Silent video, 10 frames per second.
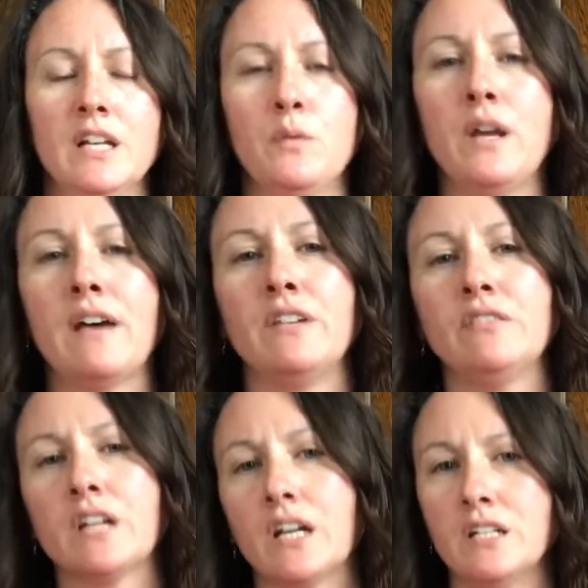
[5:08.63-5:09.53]
We haven't
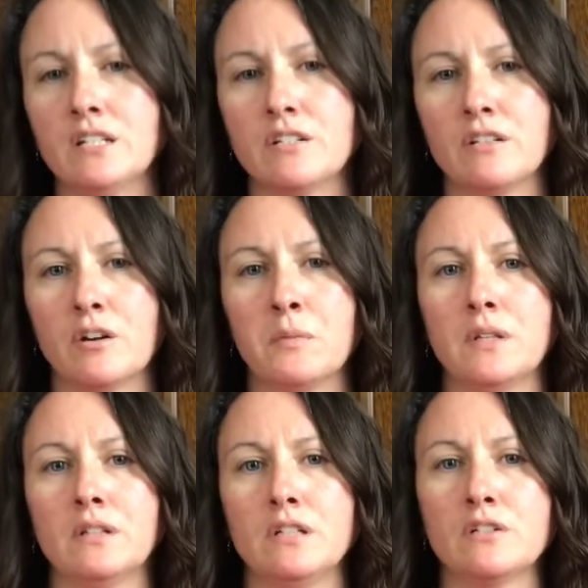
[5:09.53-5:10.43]
even gotten into their
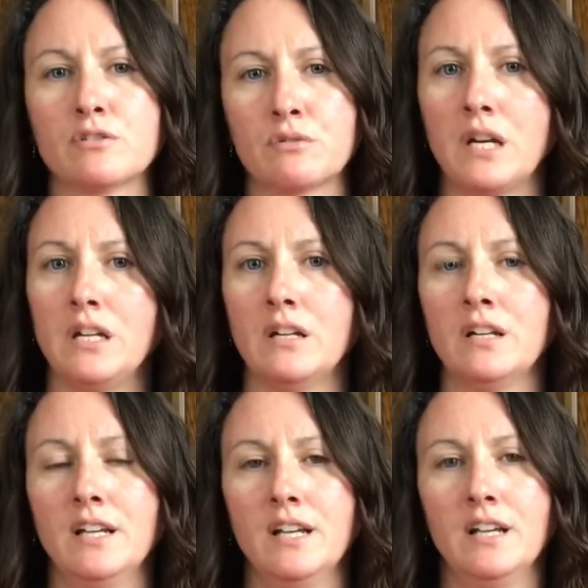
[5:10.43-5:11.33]
ability to train
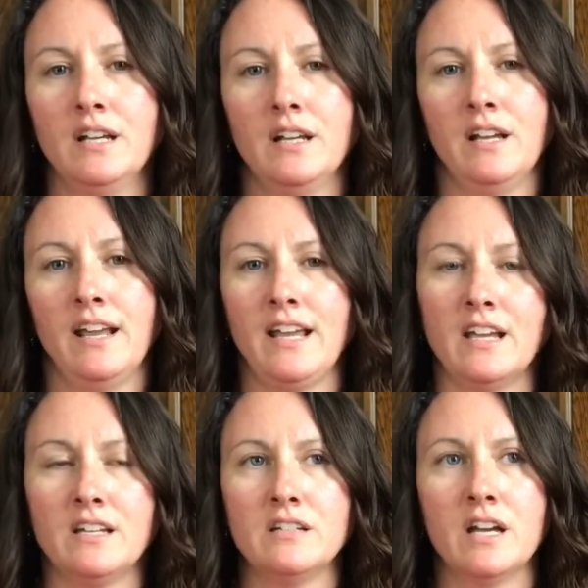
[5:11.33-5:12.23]

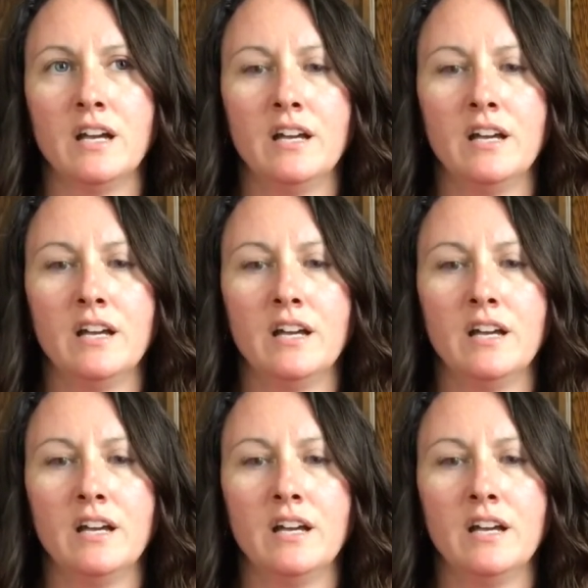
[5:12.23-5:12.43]
and